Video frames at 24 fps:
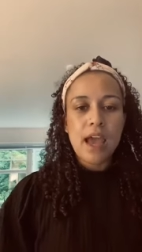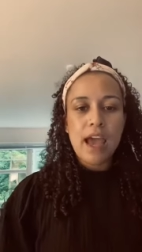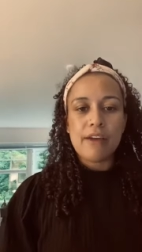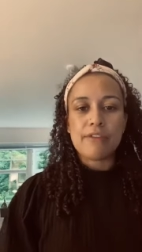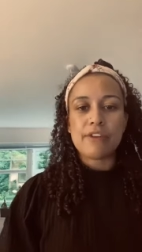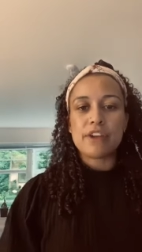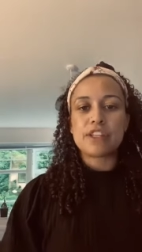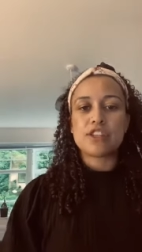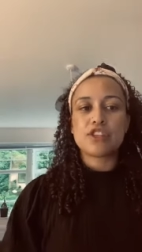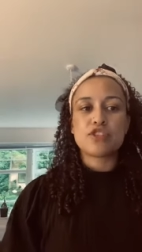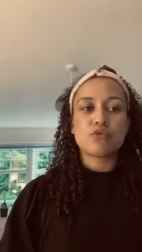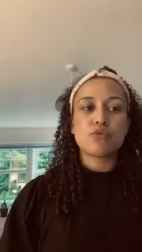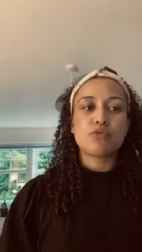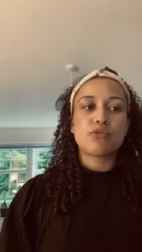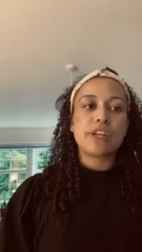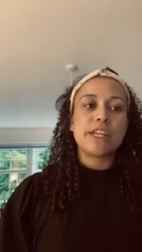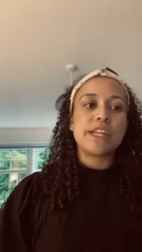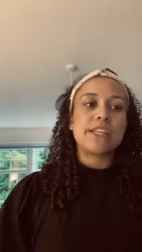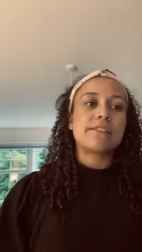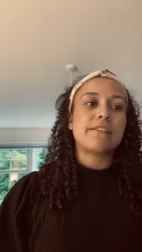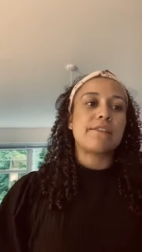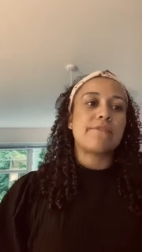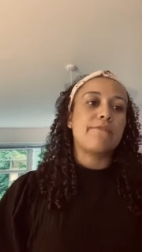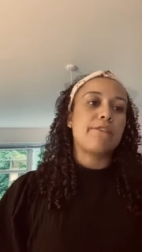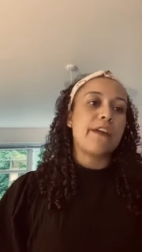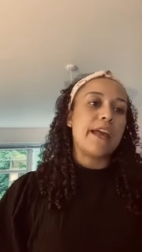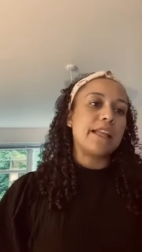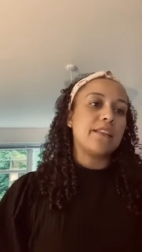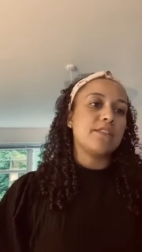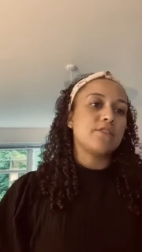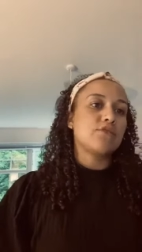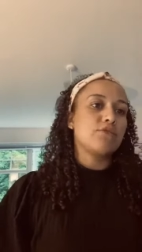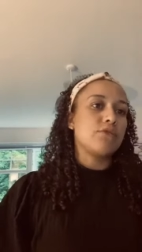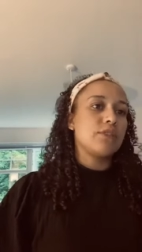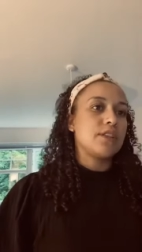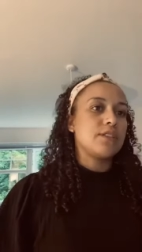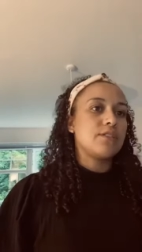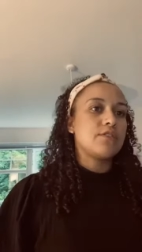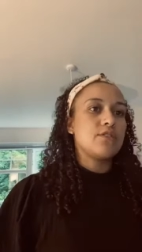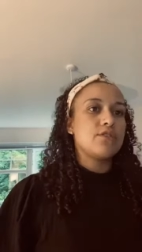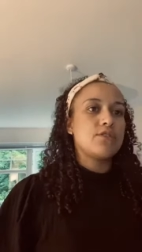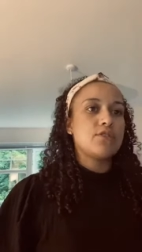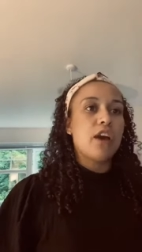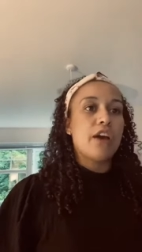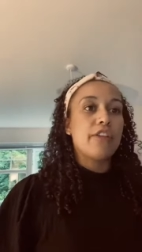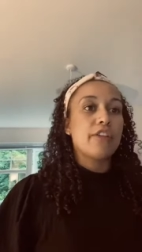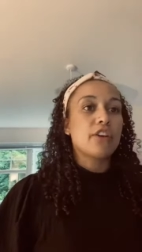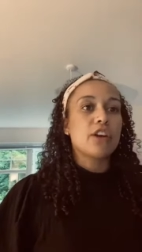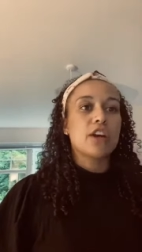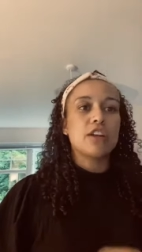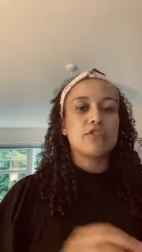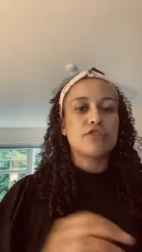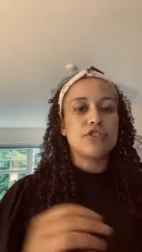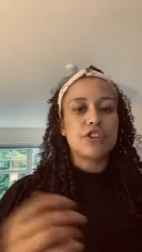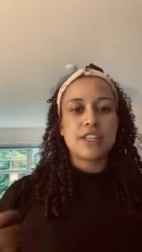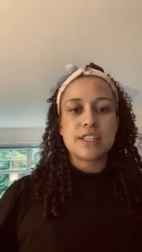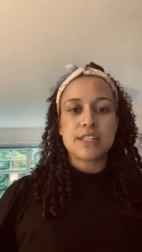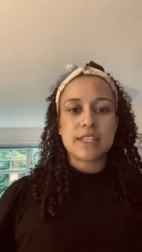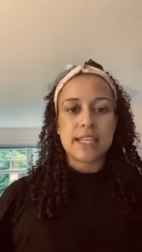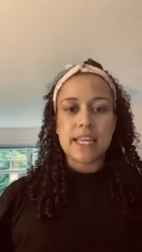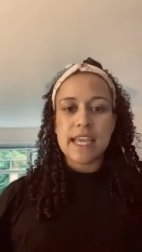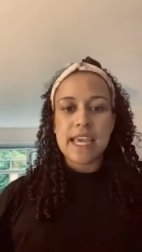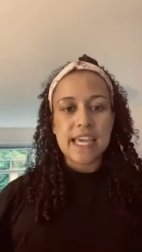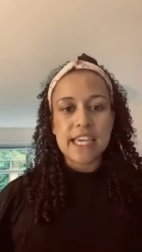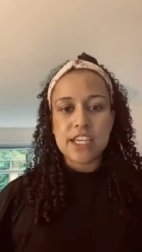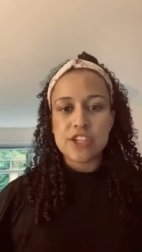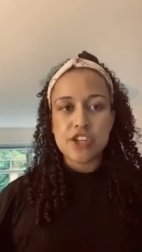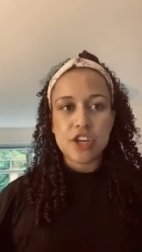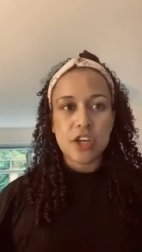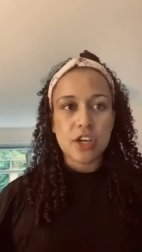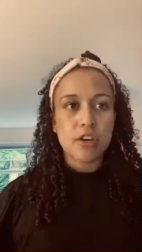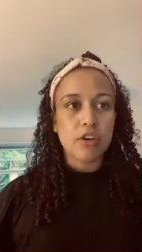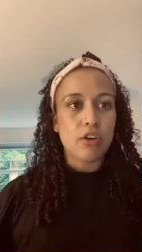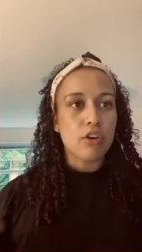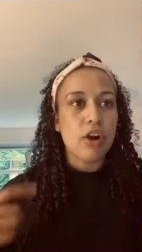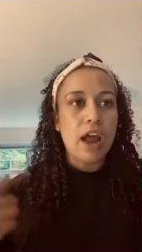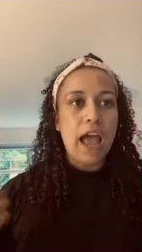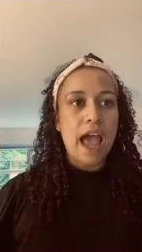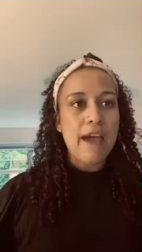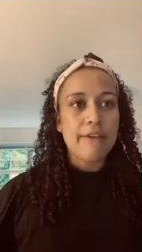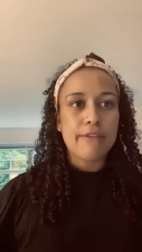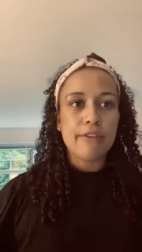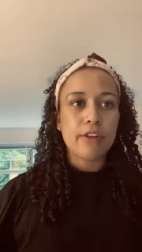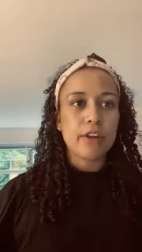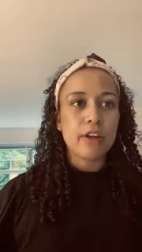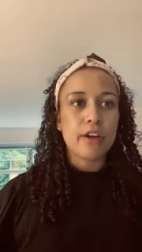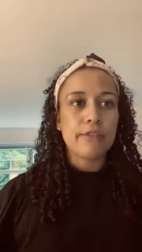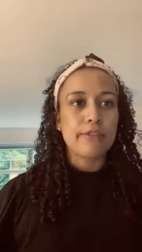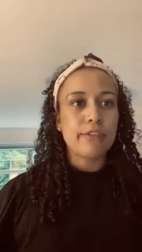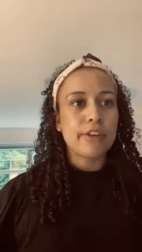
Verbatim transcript: I've had stories of friends going to other countries in Asia or Africa,